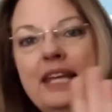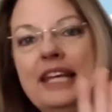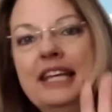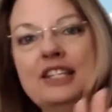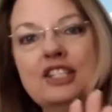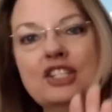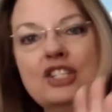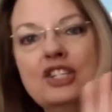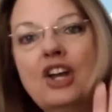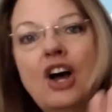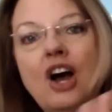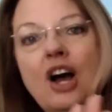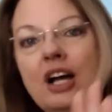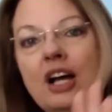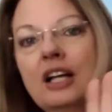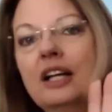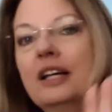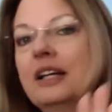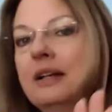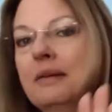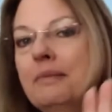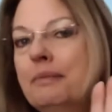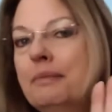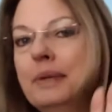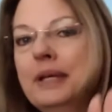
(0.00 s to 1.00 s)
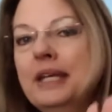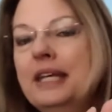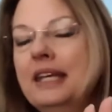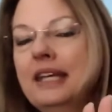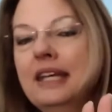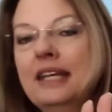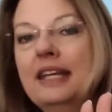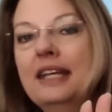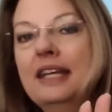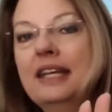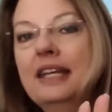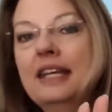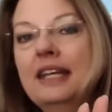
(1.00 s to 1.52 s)
It's not going to
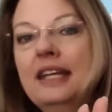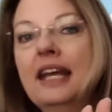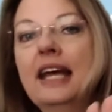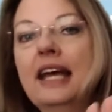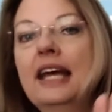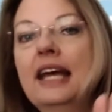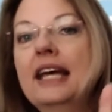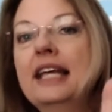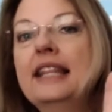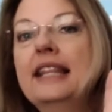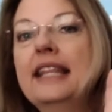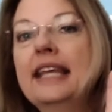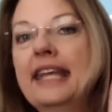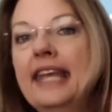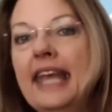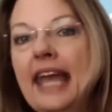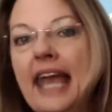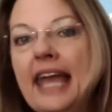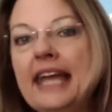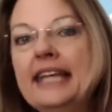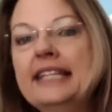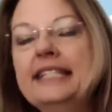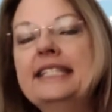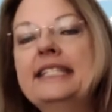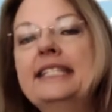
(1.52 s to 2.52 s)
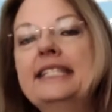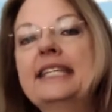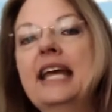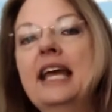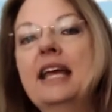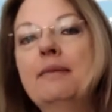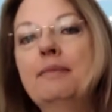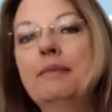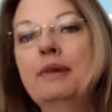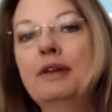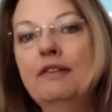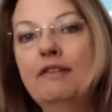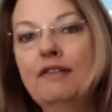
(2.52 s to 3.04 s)
be the case
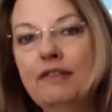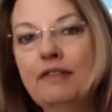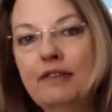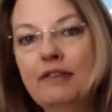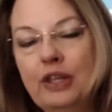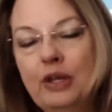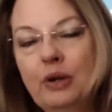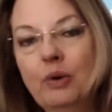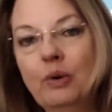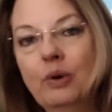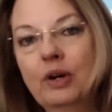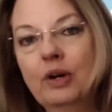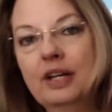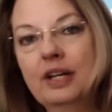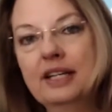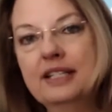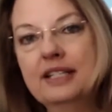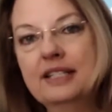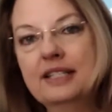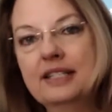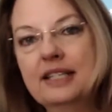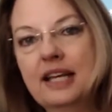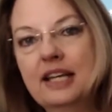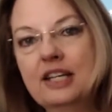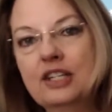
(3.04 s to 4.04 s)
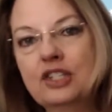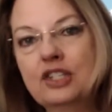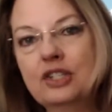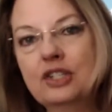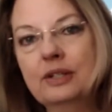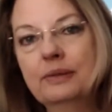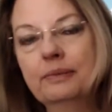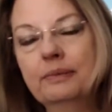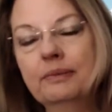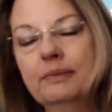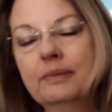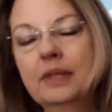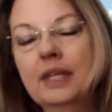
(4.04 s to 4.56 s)
statement for the
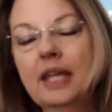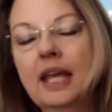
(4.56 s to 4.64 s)
organization.